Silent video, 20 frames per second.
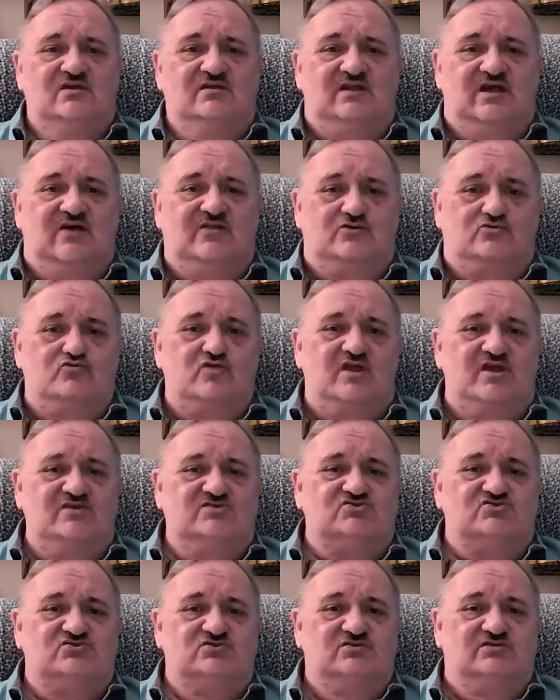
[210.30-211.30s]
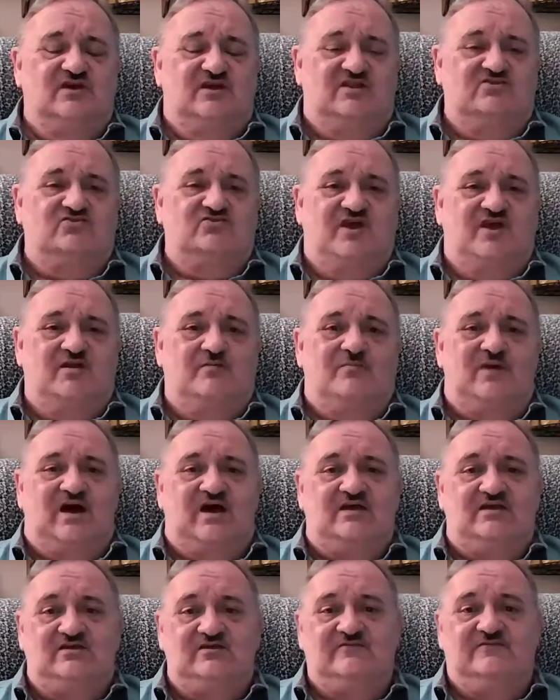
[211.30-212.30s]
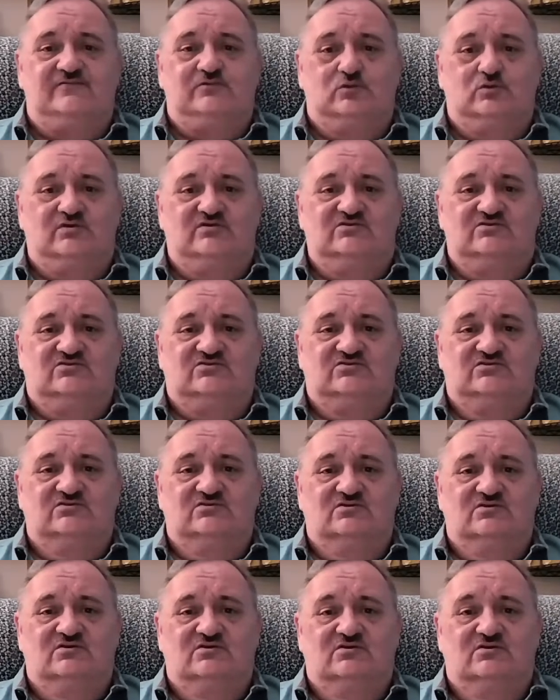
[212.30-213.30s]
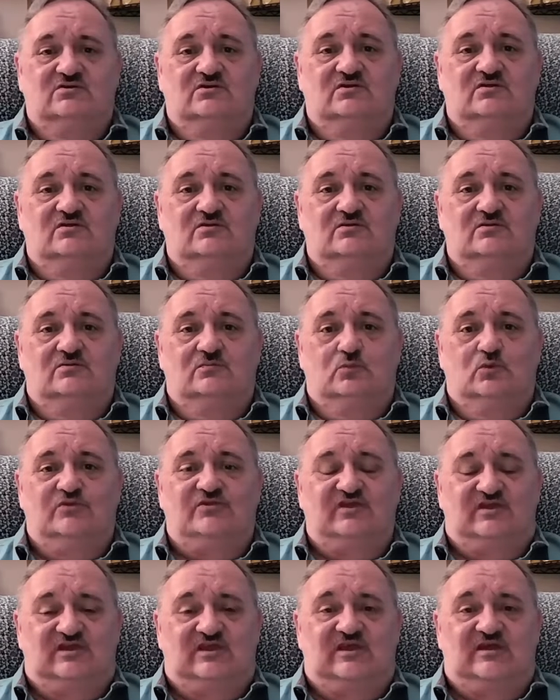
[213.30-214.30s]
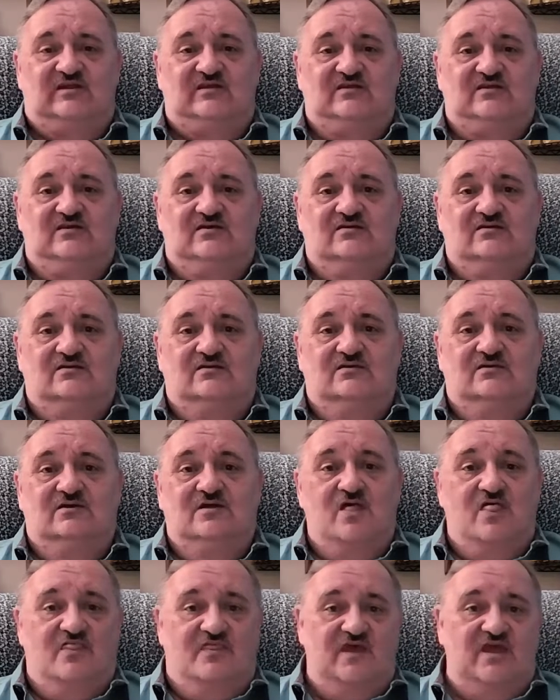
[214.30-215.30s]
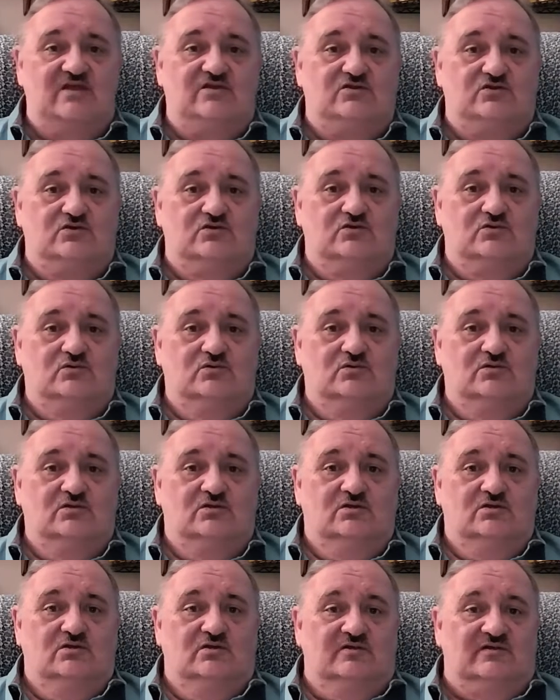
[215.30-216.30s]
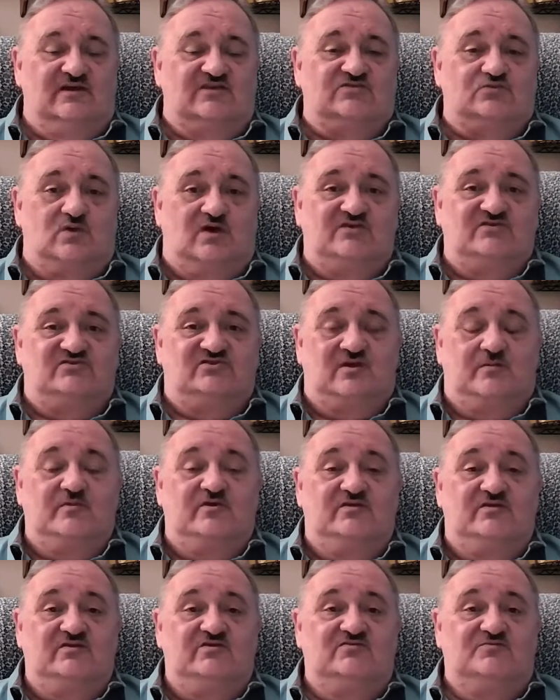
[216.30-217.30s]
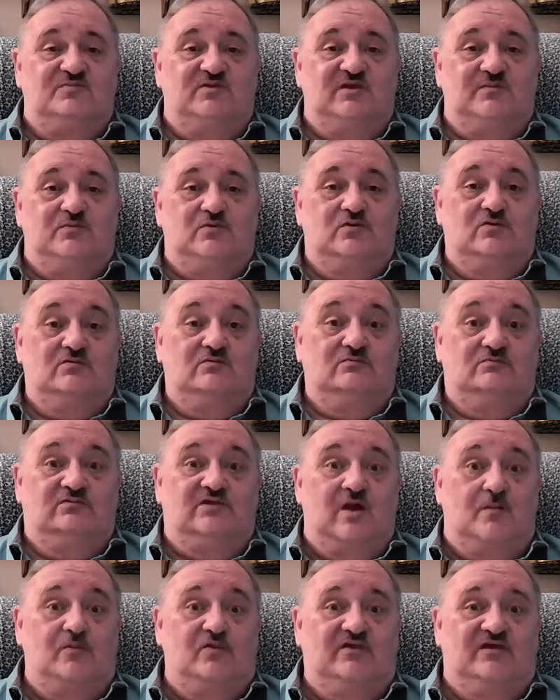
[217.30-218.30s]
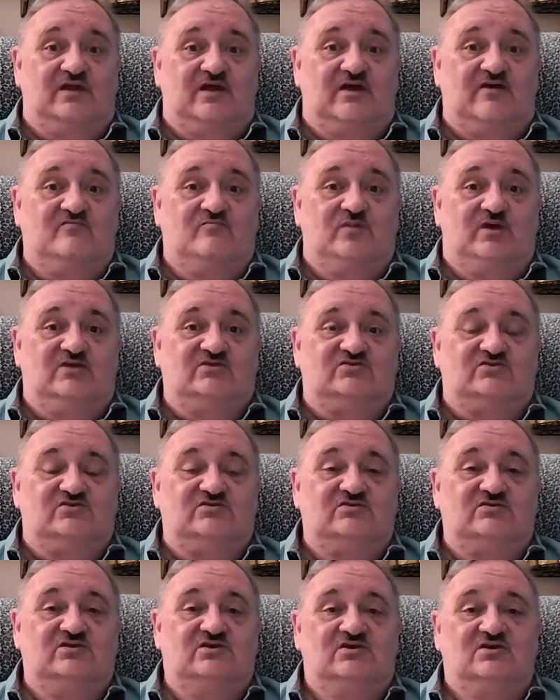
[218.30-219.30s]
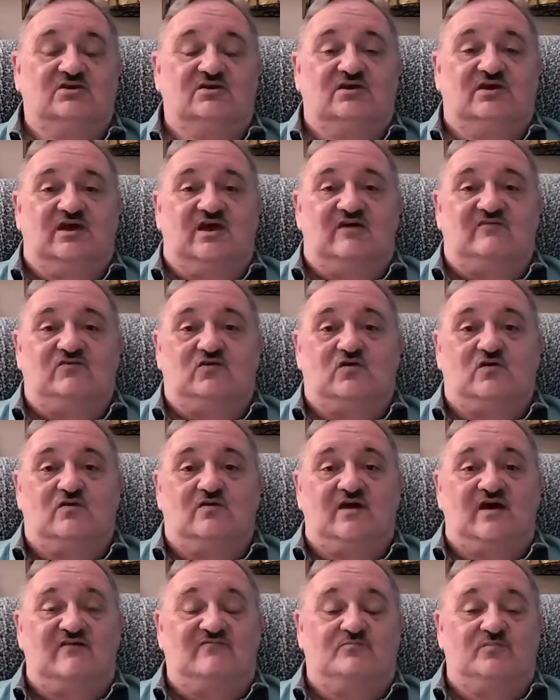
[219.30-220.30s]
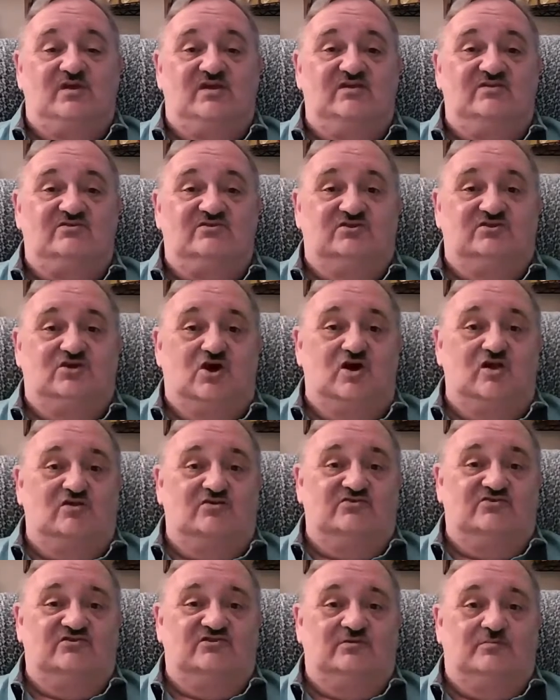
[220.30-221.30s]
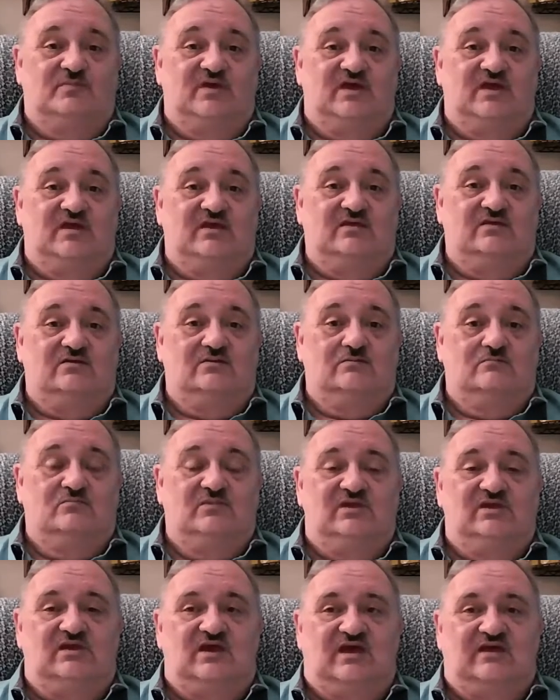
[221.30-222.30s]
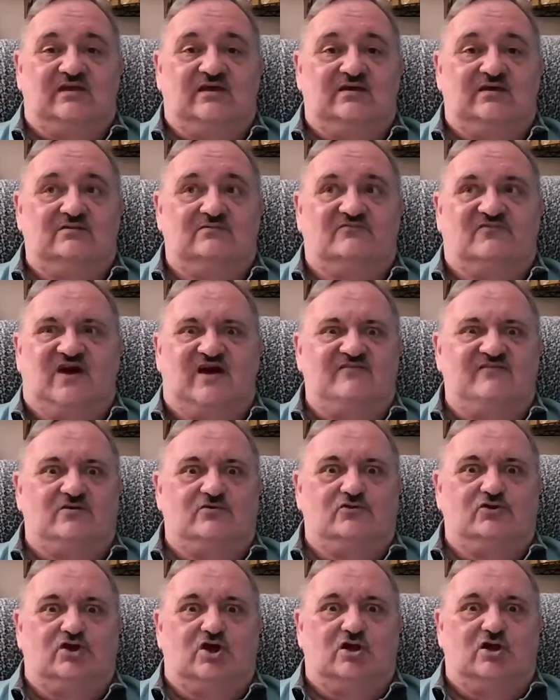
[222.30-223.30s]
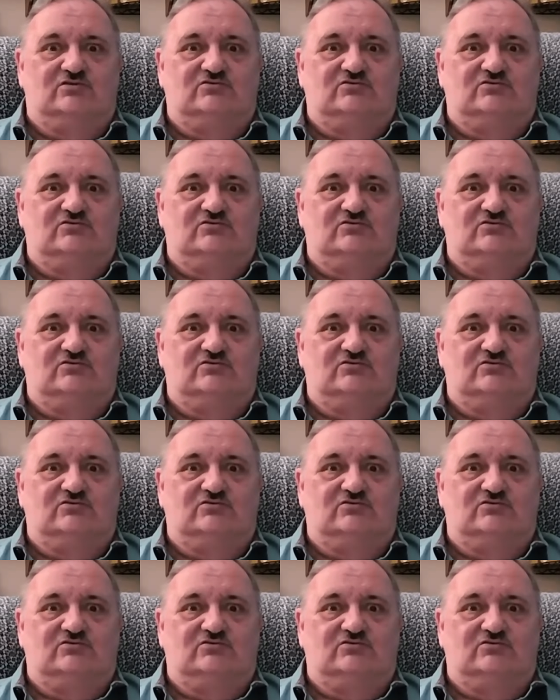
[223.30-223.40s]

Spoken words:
Now, the rich that are trying to buy influence with the candidate, they do. That's why some of these people, a couple that I have mentioned, have millions of dollars in the bank. Me, I got $500.